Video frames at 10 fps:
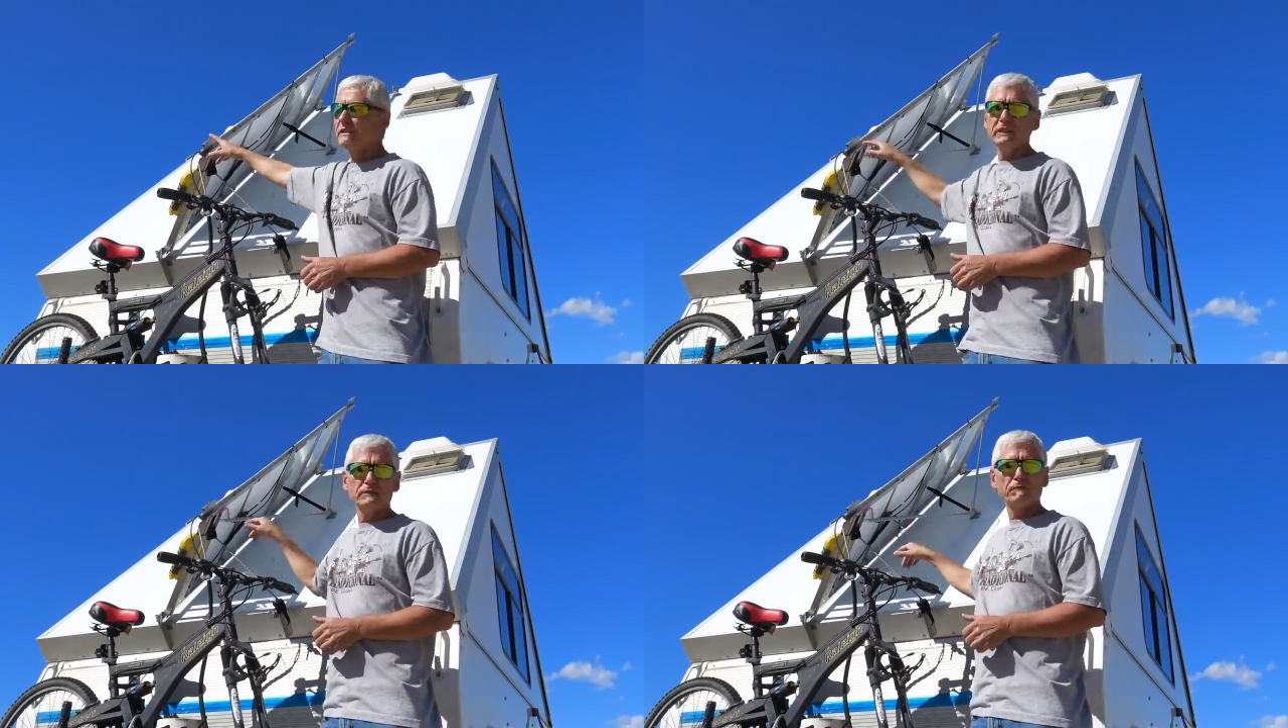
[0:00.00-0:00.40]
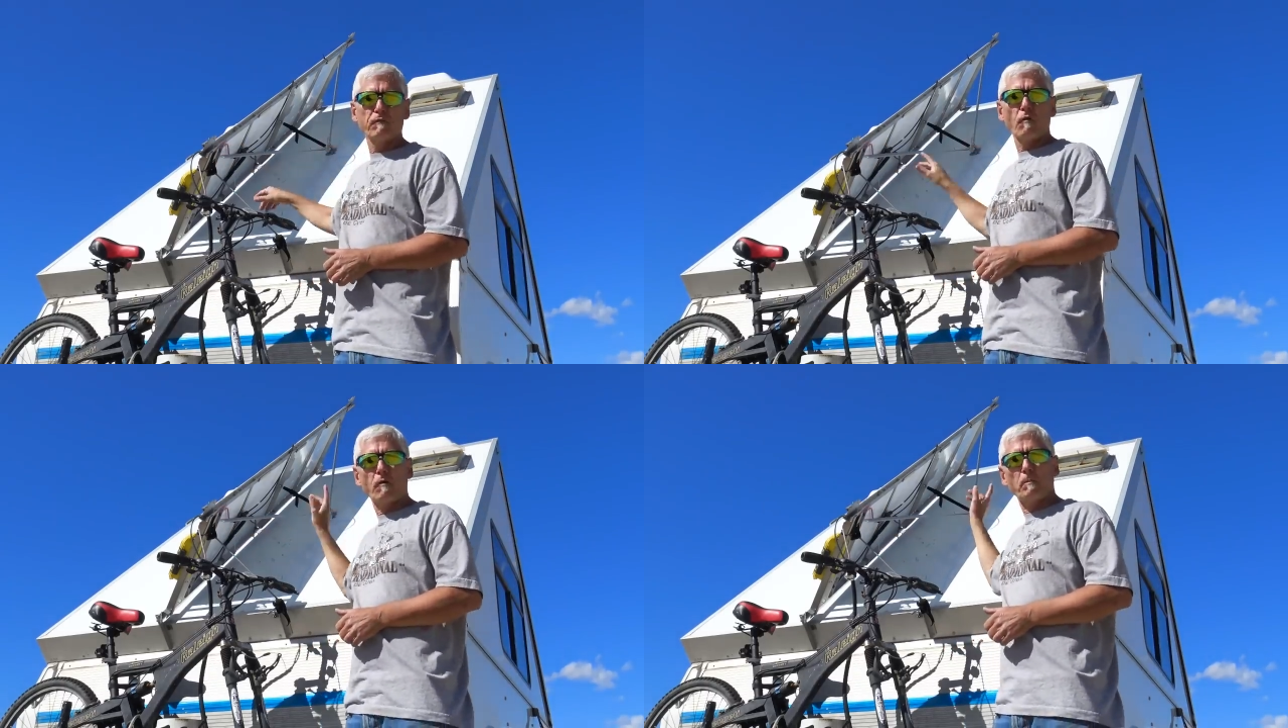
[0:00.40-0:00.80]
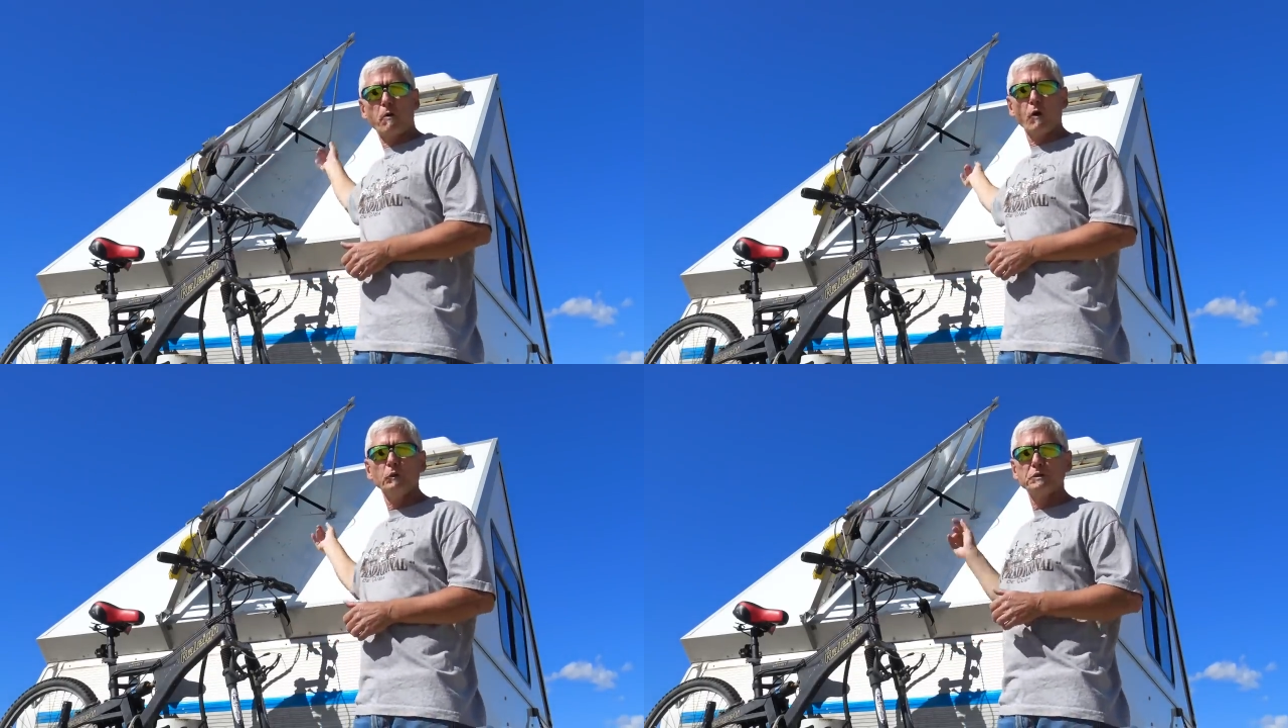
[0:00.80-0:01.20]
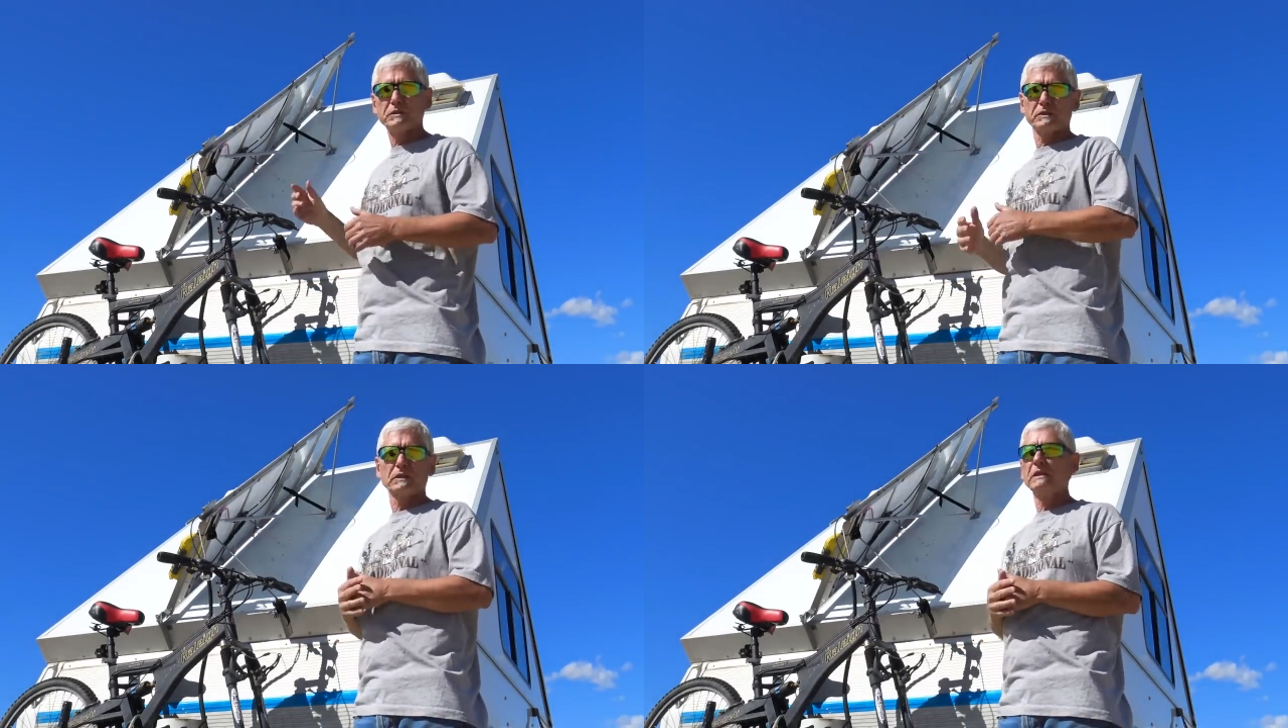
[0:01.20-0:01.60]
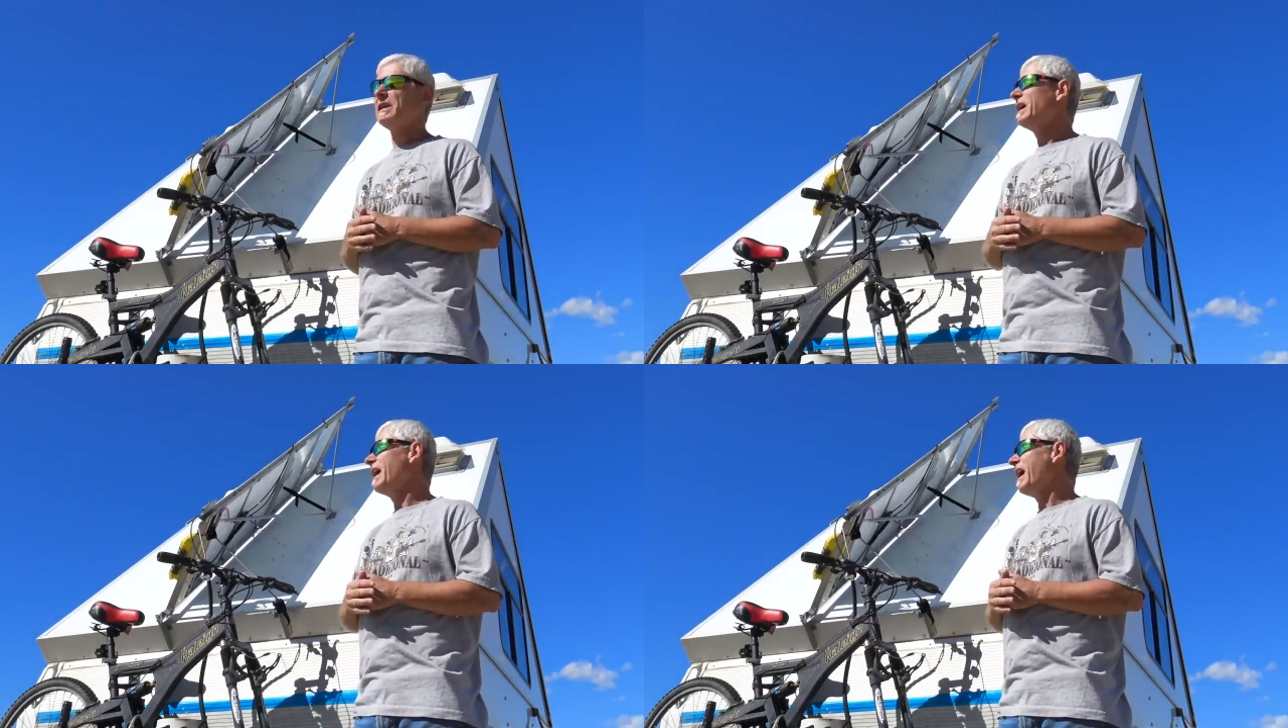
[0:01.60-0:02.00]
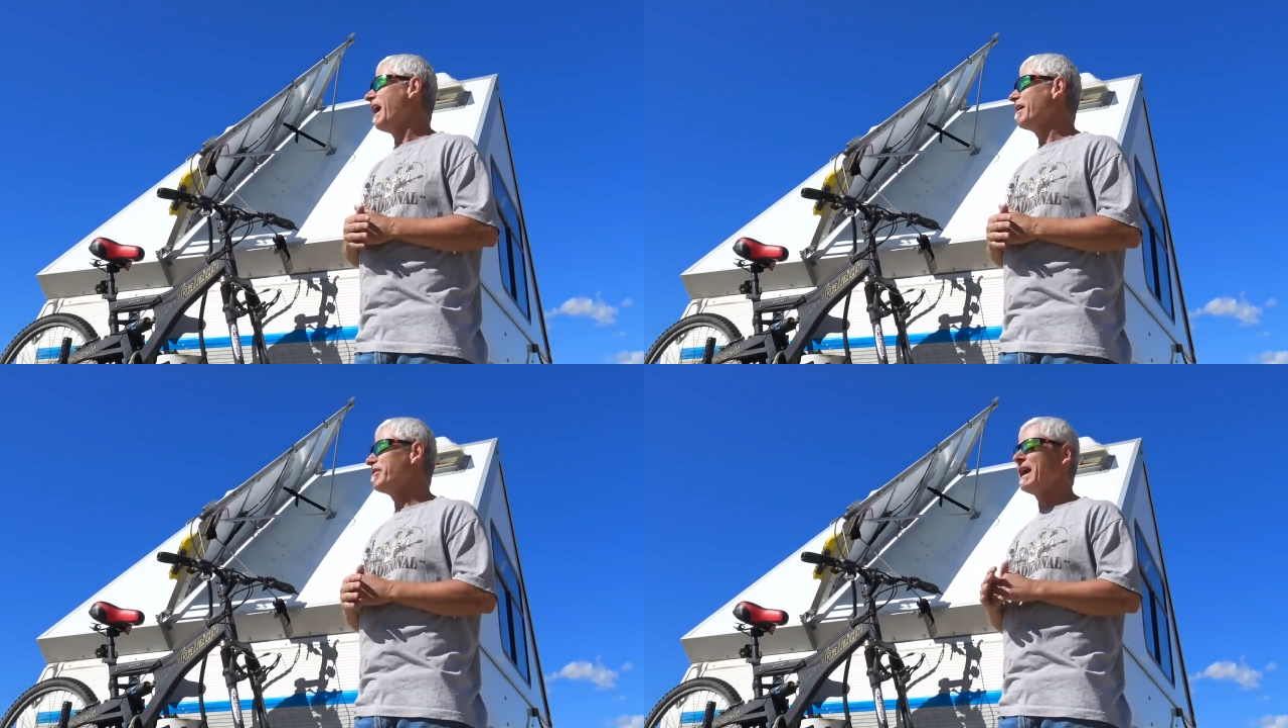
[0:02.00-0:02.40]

these four posts, I've